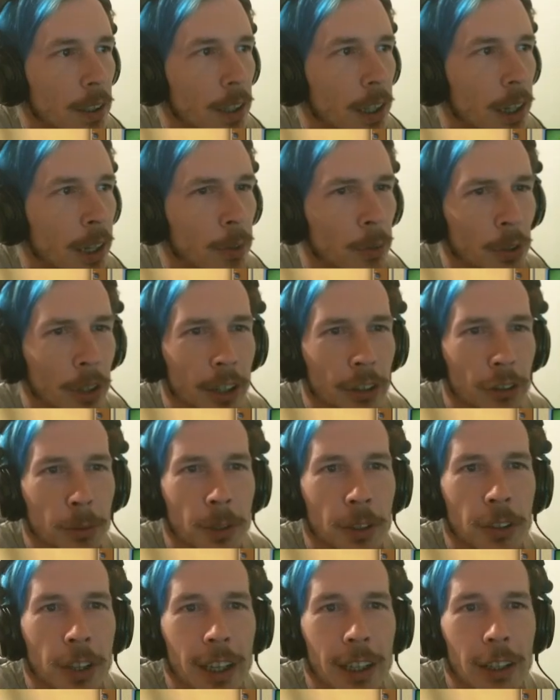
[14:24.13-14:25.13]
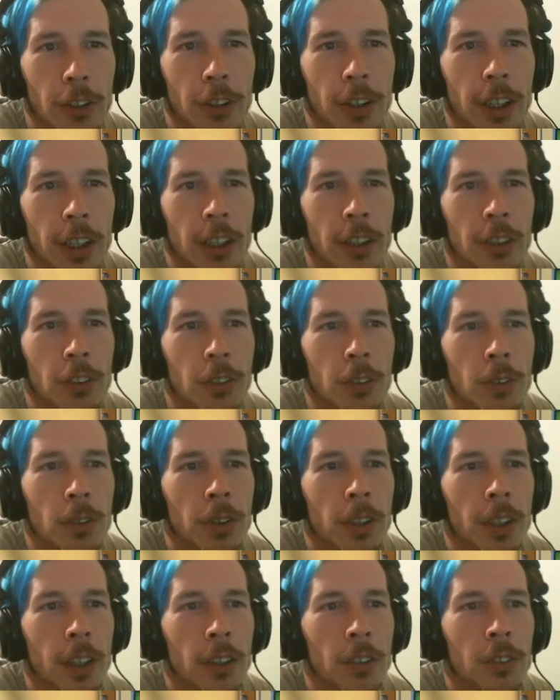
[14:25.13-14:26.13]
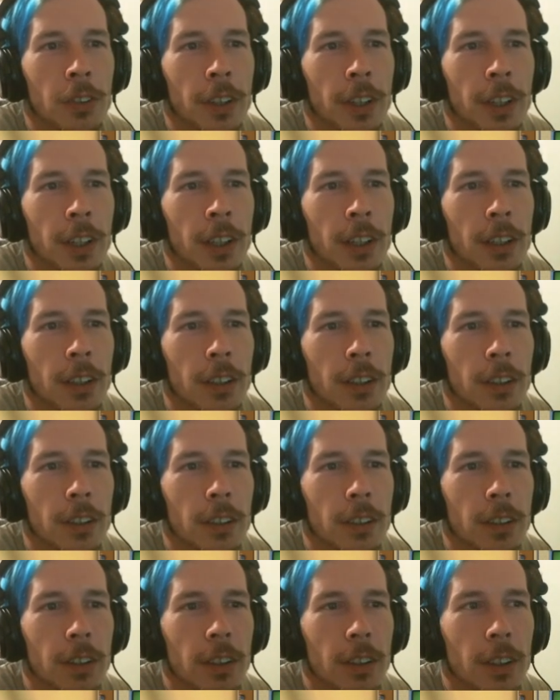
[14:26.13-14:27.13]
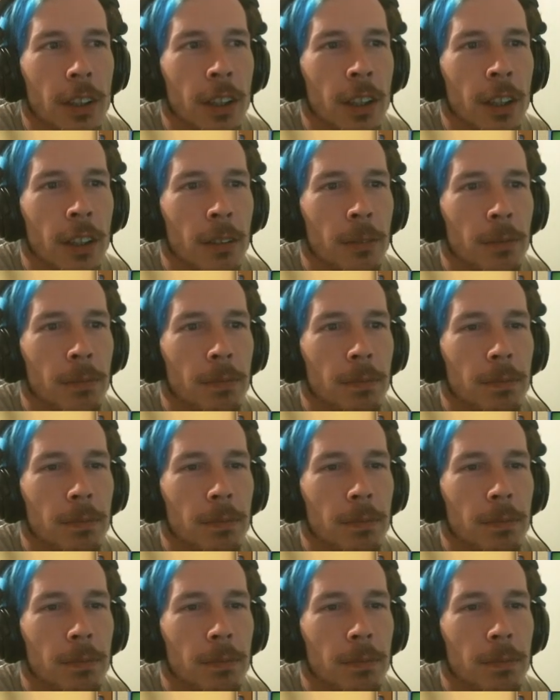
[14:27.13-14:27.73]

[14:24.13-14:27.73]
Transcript: And we'll actually be able to take a look into things like some